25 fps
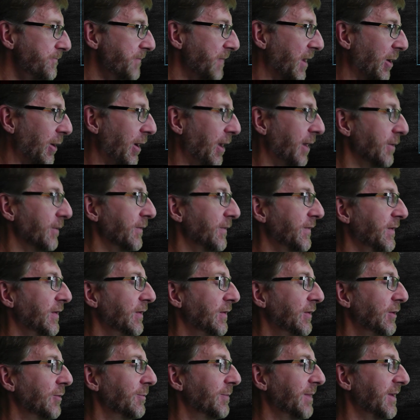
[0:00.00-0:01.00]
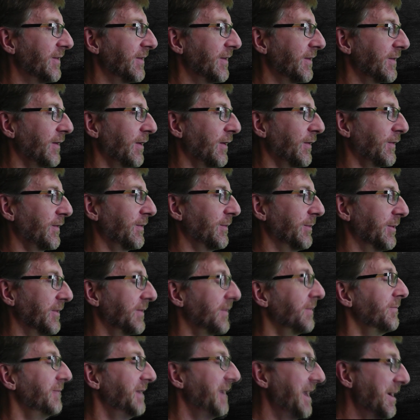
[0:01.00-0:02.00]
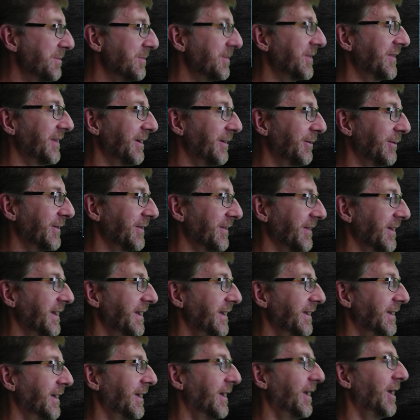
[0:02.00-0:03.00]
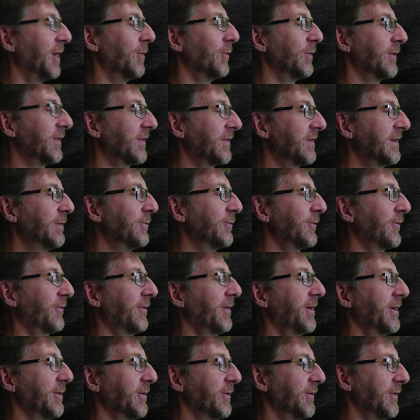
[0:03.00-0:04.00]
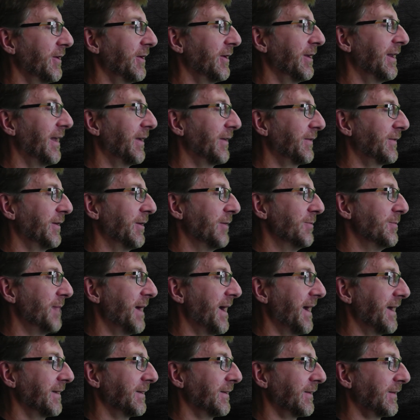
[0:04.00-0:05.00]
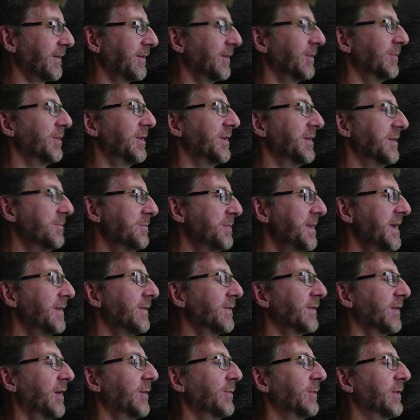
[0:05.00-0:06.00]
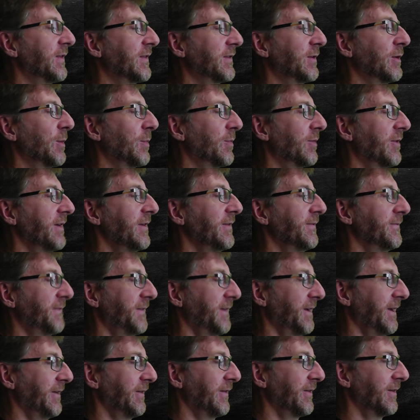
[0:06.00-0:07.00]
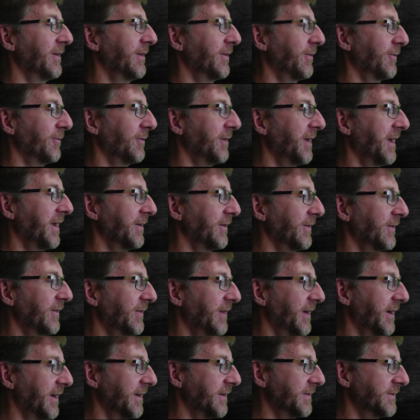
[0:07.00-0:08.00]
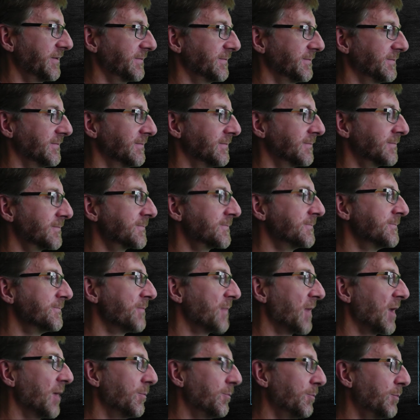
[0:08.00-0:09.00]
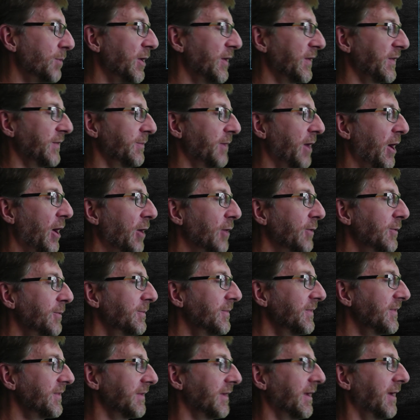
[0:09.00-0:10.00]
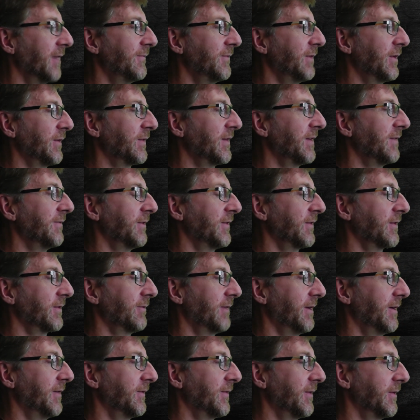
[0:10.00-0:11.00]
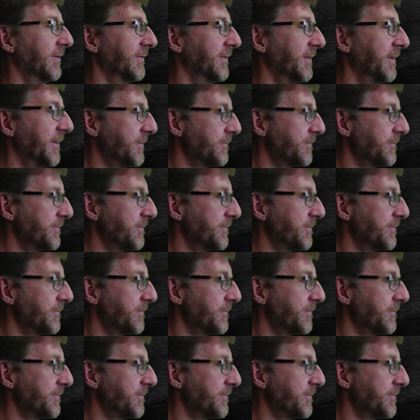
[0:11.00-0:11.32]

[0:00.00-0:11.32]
closed to new business customers, yep, seriously, we're still trying other less known banks, but in the meantime we're still operating financially through King's Church. Personal Homes have just given us a grant of